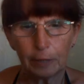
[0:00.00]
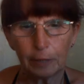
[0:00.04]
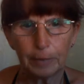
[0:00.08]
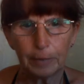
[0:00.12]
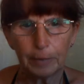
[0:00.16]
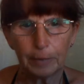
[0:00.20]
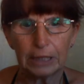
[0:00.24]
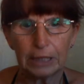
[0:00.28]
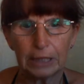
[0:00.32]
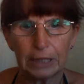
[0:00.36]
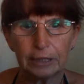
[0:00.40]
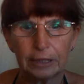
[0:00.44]

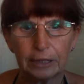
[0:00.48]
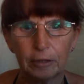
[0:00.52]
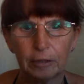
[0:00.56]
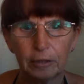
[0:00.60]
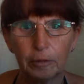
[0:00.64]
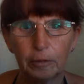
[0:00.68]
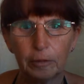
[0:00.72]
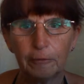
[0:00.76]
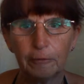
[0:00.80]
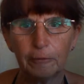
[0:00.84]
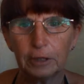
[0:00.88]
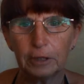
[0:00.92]
person who
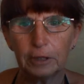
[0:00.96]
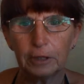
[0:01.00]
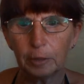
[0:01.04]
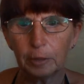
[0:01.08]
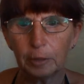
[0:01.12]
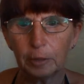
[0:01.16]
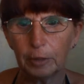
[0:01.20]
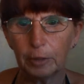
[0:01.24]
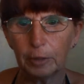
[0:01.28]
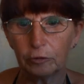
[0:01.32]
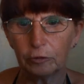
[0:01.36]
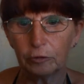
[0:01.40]
offered to
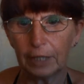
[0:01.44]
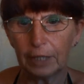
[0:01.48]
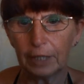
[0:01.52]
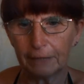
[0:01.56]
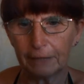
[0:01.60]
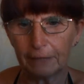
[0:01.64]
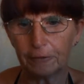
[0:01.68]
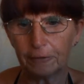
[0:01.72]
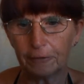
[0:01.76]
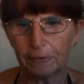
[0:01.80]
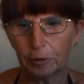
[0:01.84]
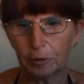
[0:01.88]
moderate
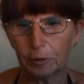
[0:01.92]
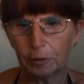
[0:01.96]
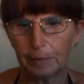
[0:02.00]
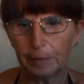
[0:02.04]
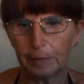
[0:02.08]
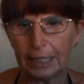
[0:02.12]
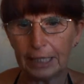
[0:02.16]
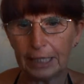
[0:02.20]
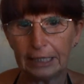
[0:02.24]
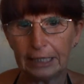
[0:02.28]
for me,